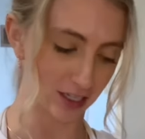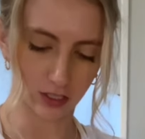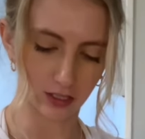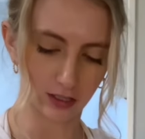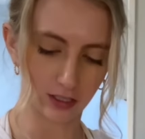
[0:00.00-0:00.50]

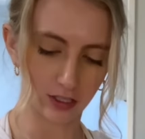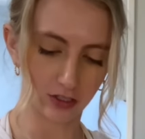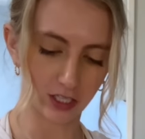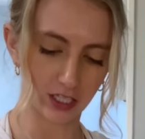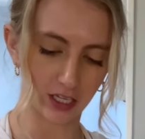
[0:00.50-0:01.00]
Just
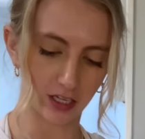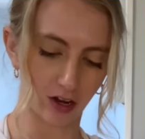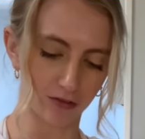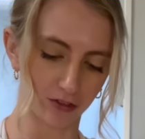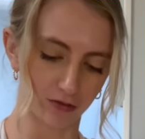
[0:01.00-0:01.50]
literally taking
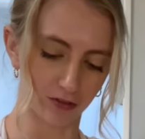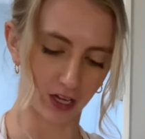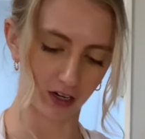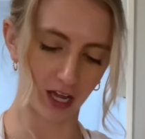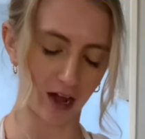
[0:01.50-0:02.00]
off the
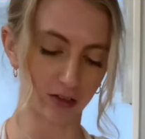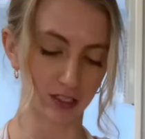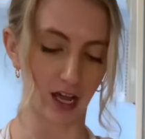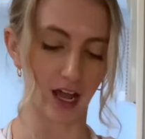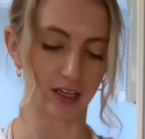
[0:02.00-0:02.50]
very
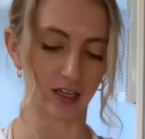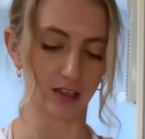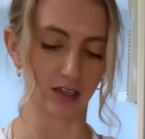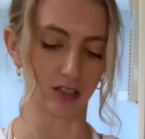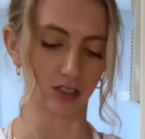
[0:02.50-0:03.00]
outside, and
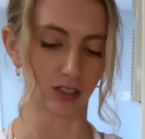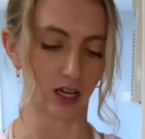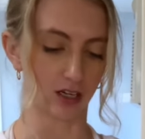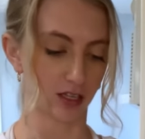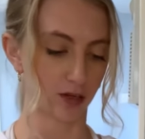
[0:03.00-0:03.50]
then I just
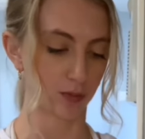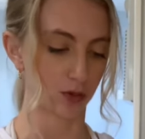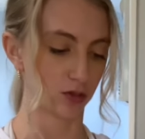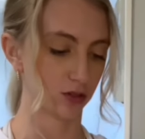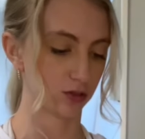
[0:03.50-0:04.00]
kind of like
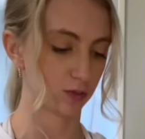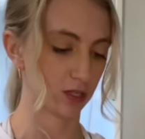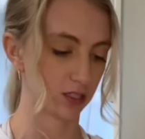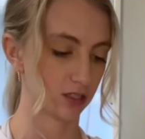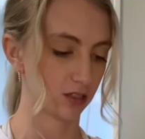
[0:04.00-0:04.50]
pull those
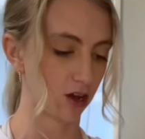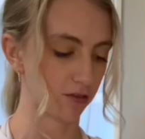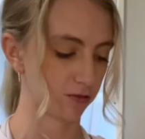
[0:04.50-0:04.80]
pieces off.